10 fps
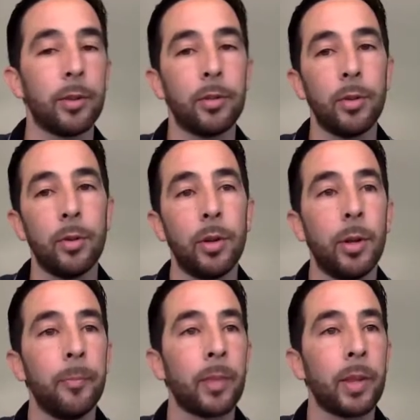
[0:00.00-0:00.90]
So
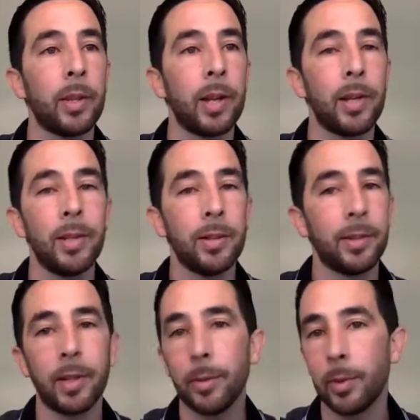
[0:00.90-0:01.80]
the idea is the
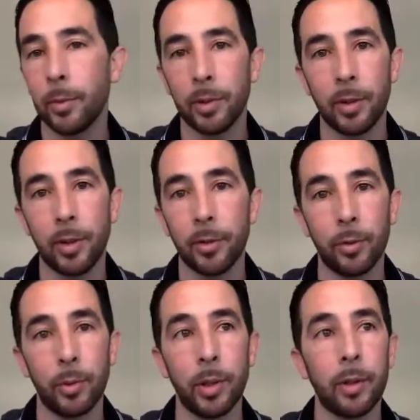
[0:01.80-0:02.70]
same thing with the days of
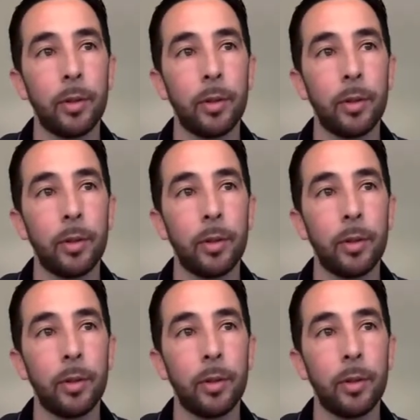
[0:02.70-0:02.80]
the week.